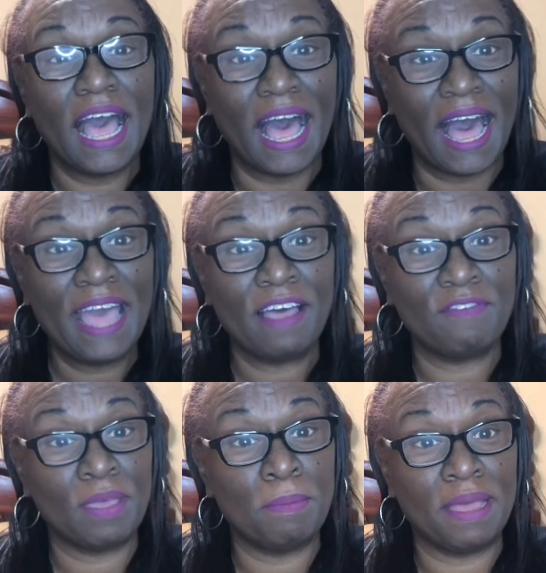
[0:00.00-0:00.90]
I have
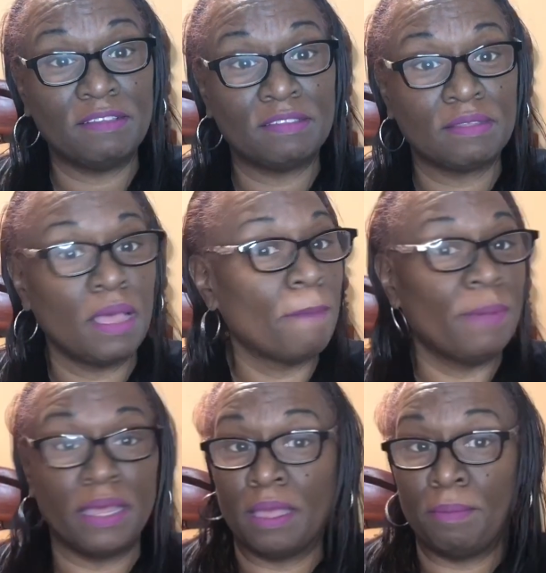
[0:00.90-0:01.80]
MS,
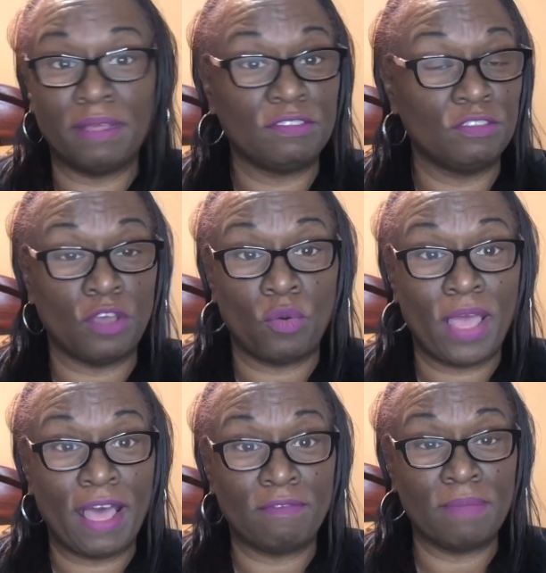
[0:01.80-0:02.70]
but MS don't
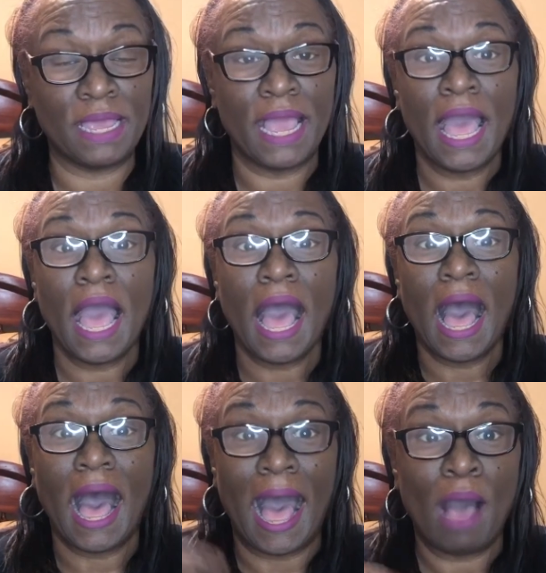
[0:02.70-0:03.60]
have me.
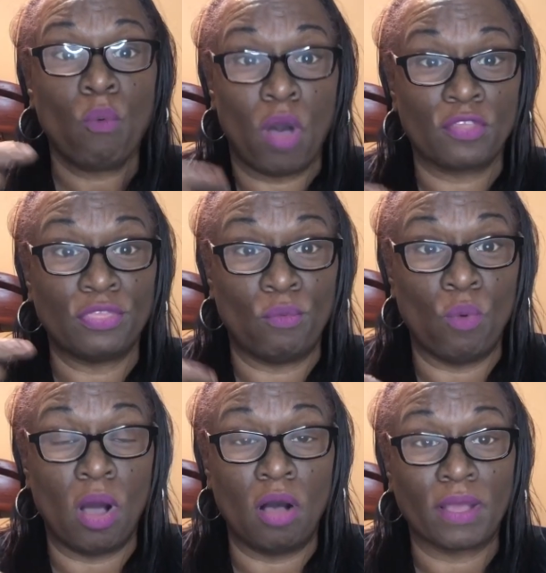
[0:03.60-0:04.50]
I walk the
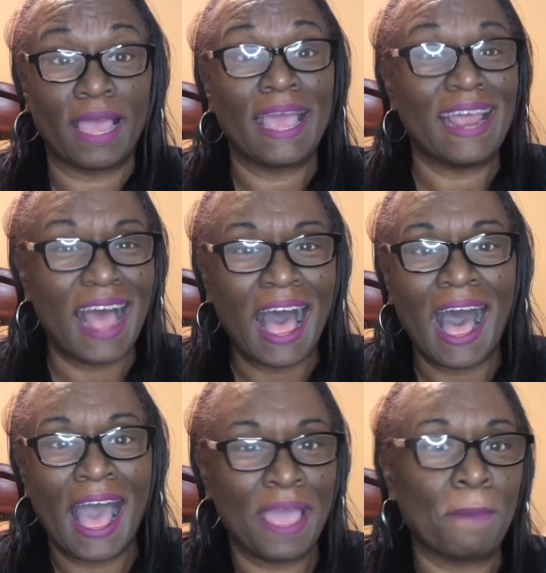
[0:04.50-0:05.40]
walk and
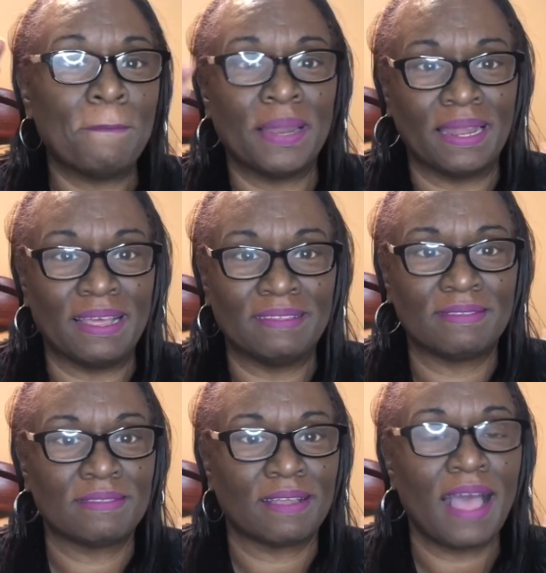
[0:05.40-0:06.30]
I am
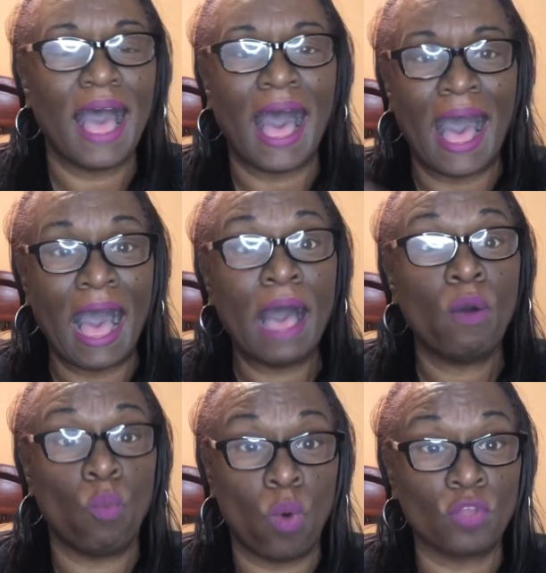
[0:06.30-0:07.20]
blessed. I
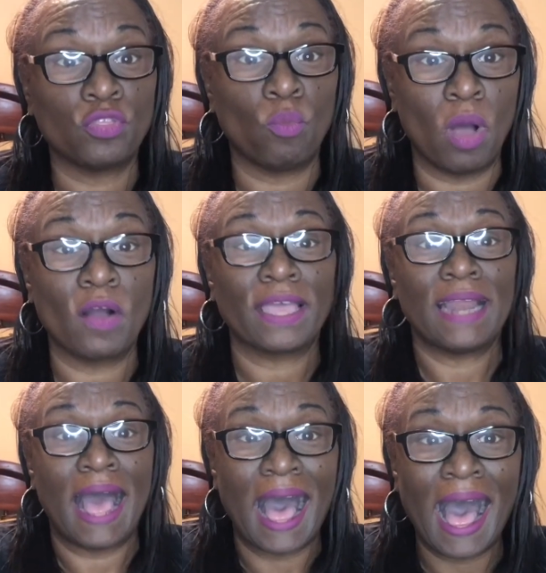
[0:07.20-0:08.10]
walk the walk and
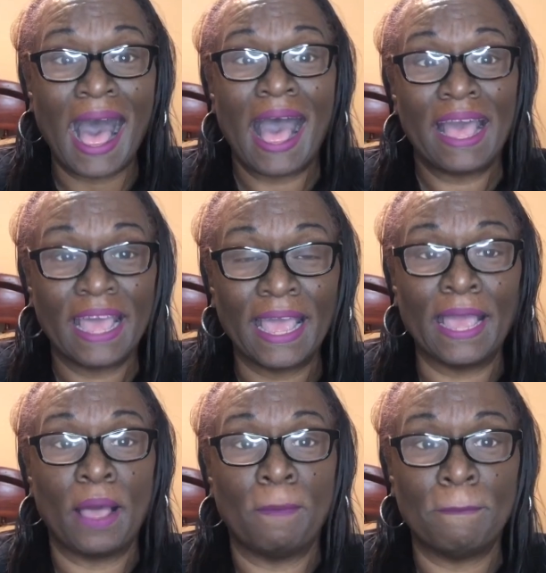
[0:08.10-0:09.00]
I
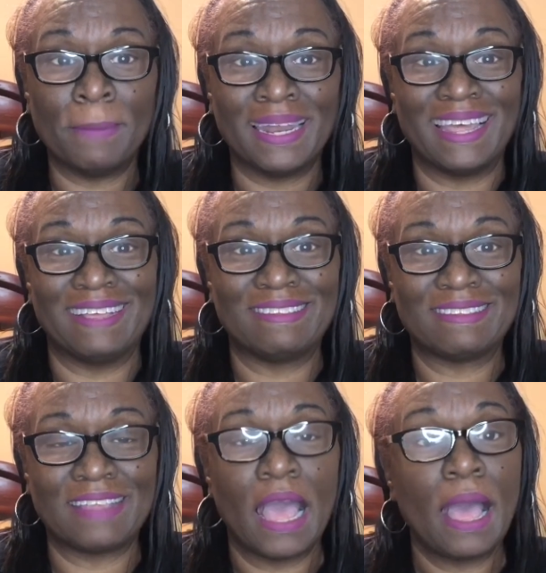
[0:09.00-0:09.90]
am blessed.